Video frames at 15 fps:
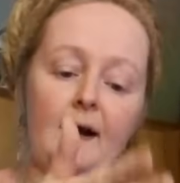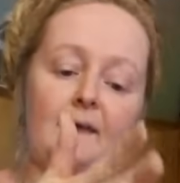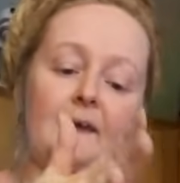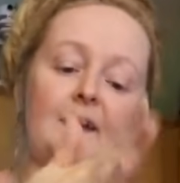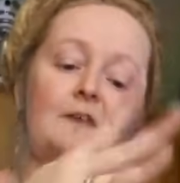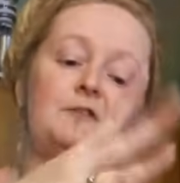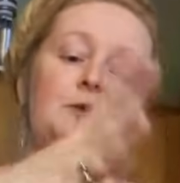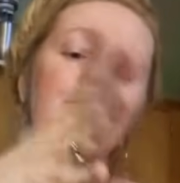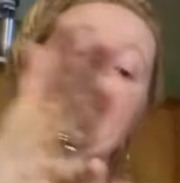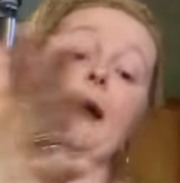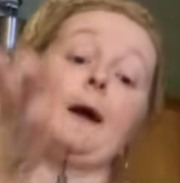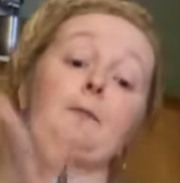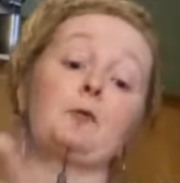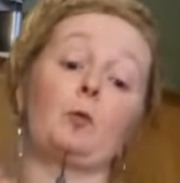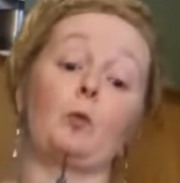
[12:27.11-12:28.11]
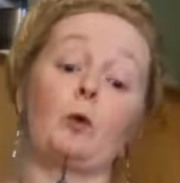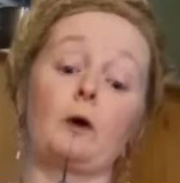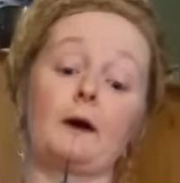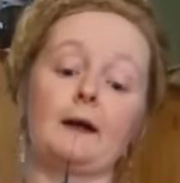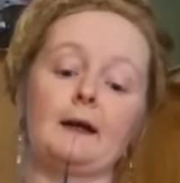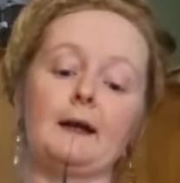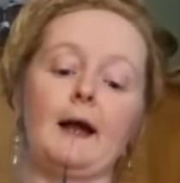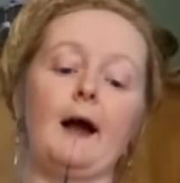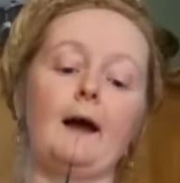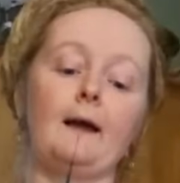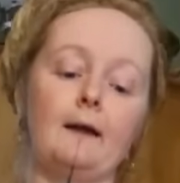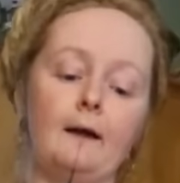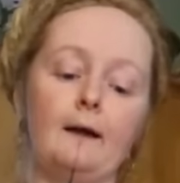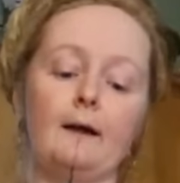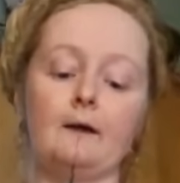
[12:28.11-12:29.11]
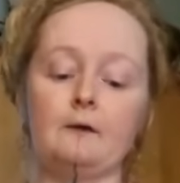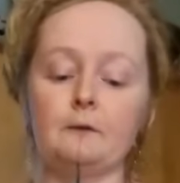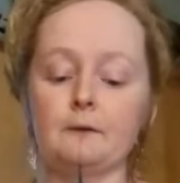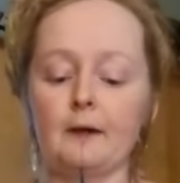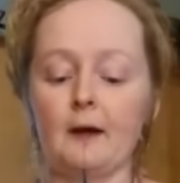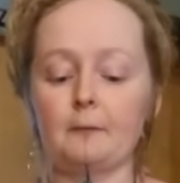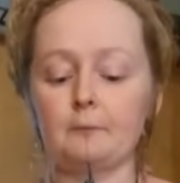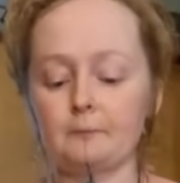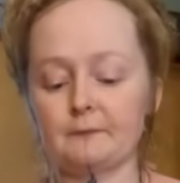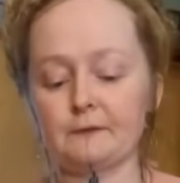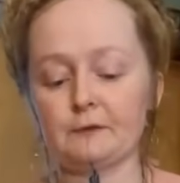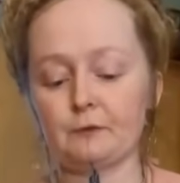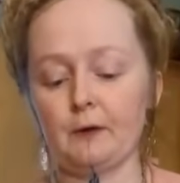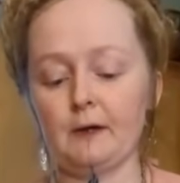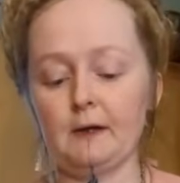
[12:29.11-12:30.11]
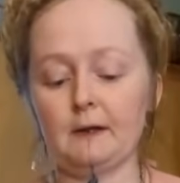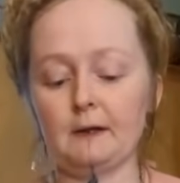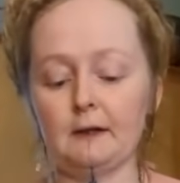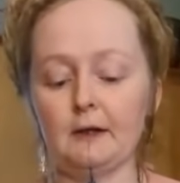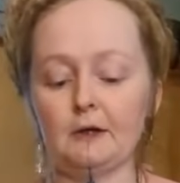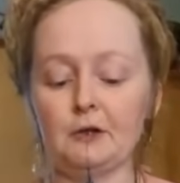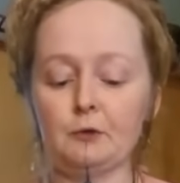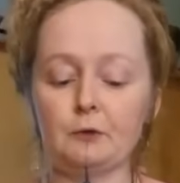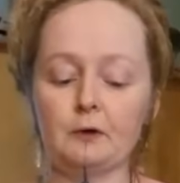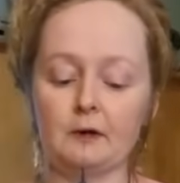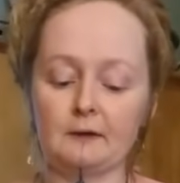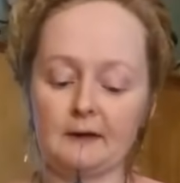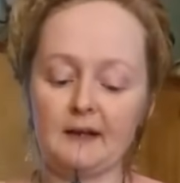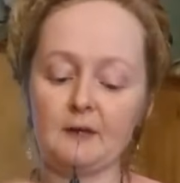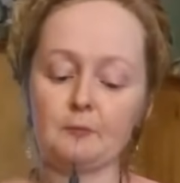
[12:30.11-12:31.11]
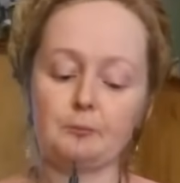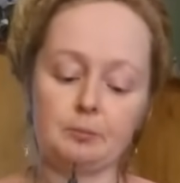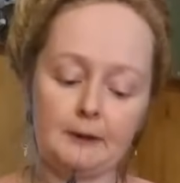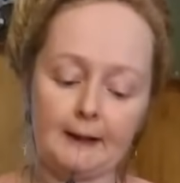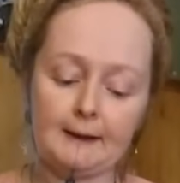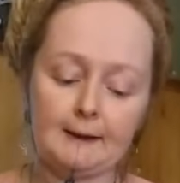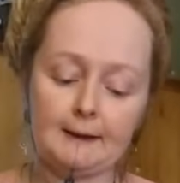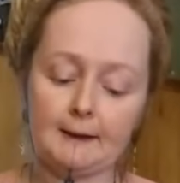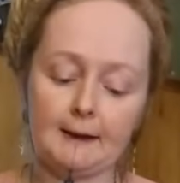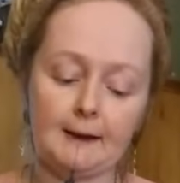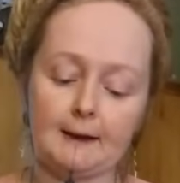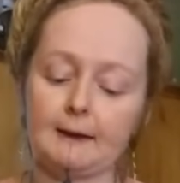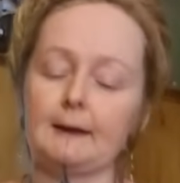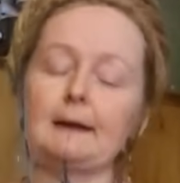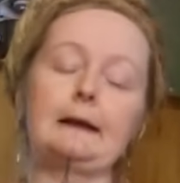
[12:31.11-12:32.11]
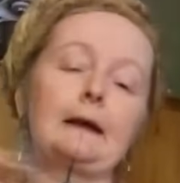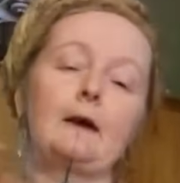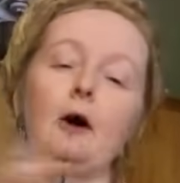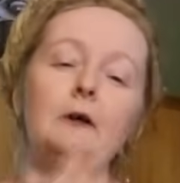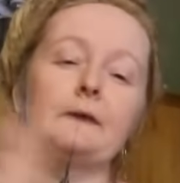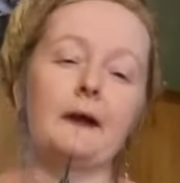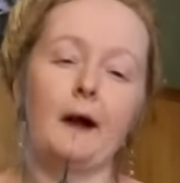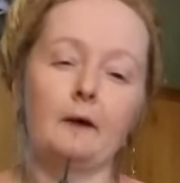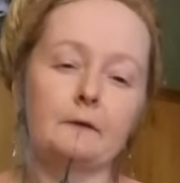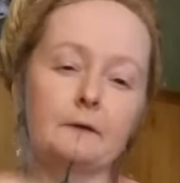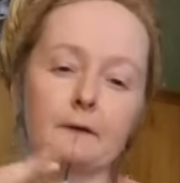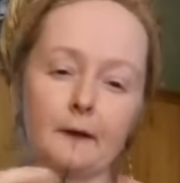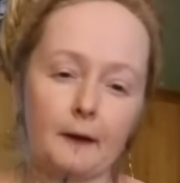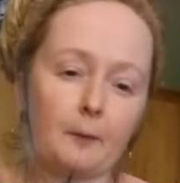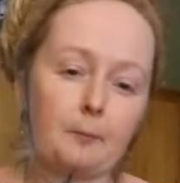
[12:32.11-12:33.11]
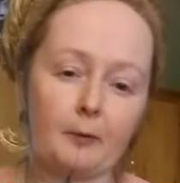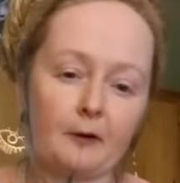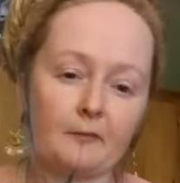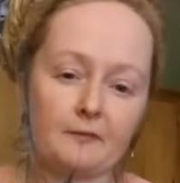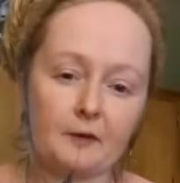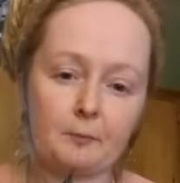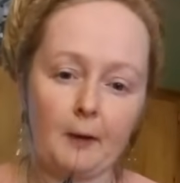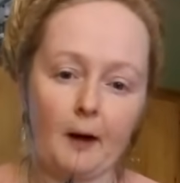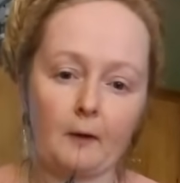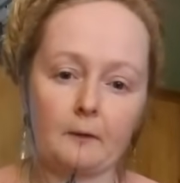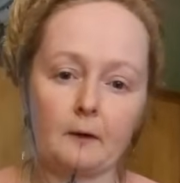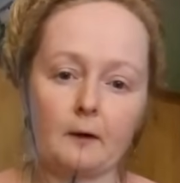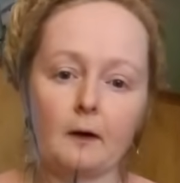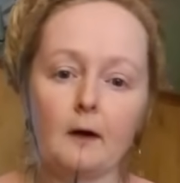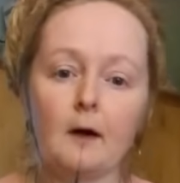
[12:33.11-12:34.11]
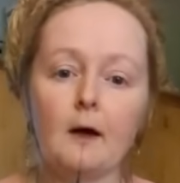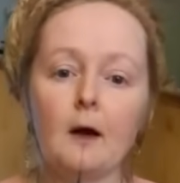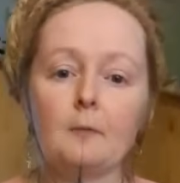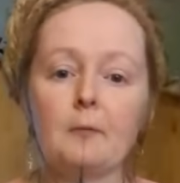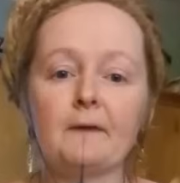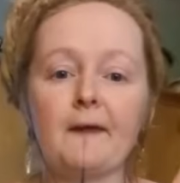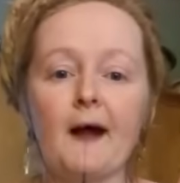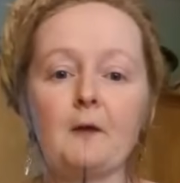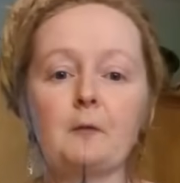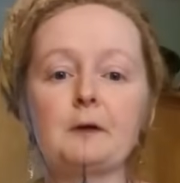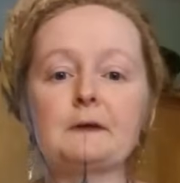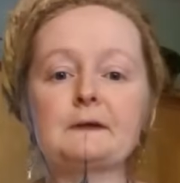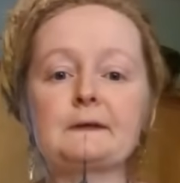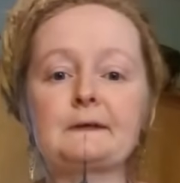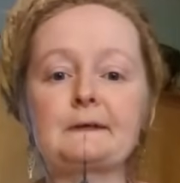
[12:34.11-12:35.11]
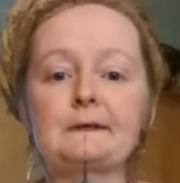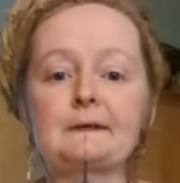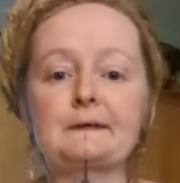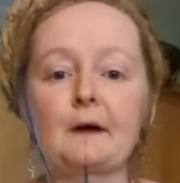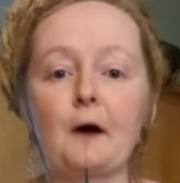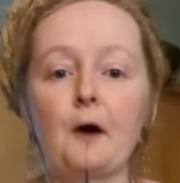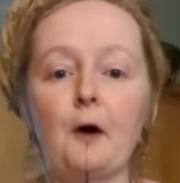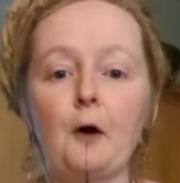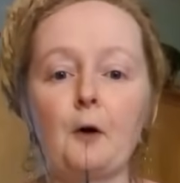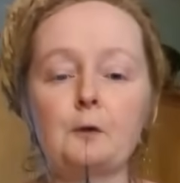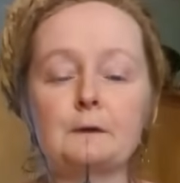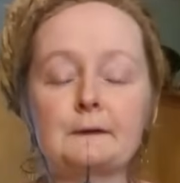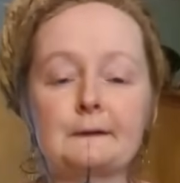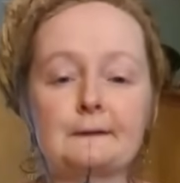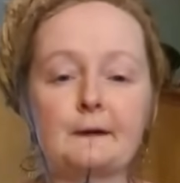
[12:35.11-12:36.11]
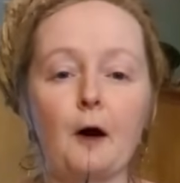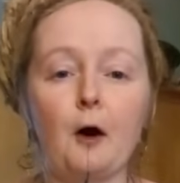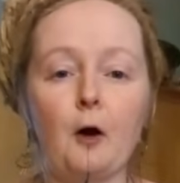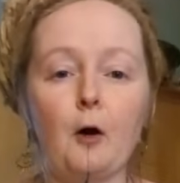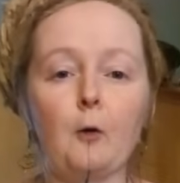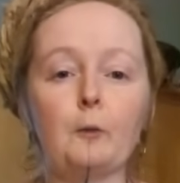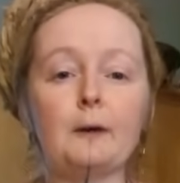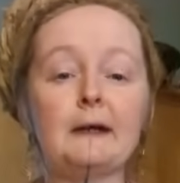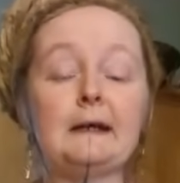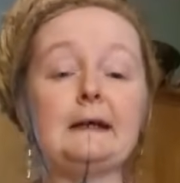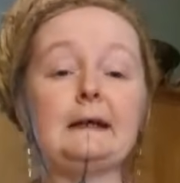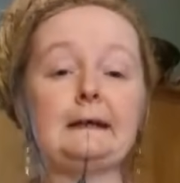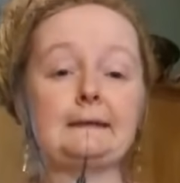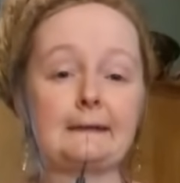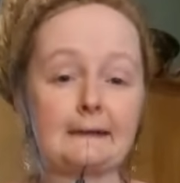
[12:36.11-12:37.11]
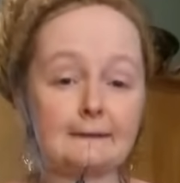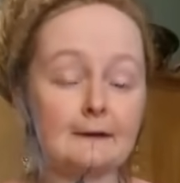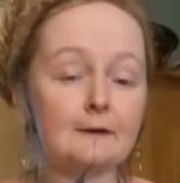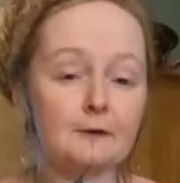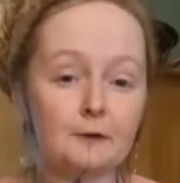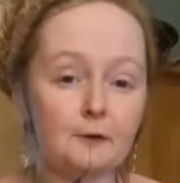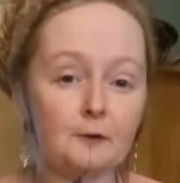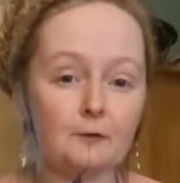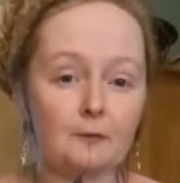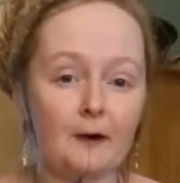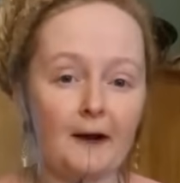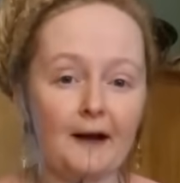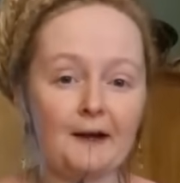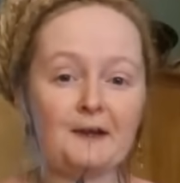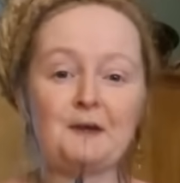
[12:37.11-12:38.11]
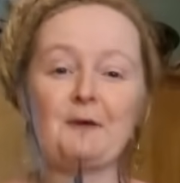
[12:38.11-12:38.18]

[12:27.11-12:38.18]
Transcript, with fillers: I think if you kept working at it and you kept straining it, you could keep blending it and get it all down to like a perfect powder. But that was so, so easy to do, right?